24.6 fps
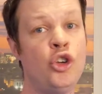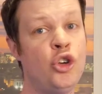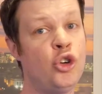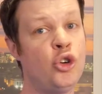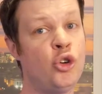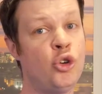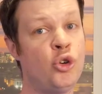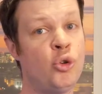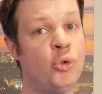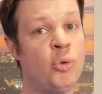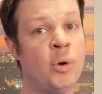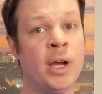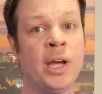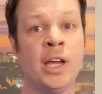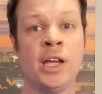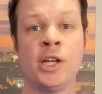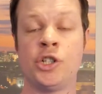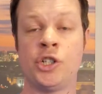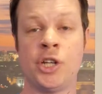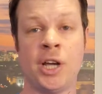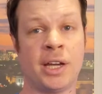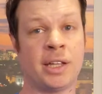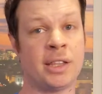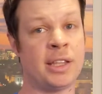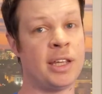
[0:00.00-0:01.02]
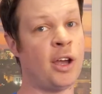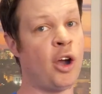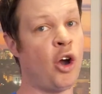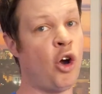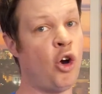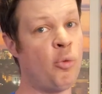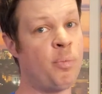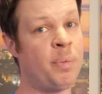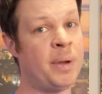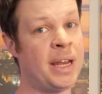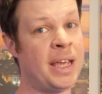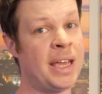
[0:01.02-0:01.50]
do check the
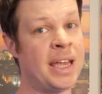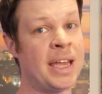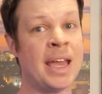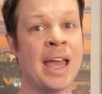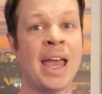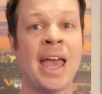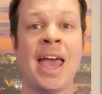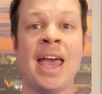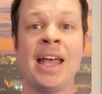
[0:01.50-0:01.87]
opening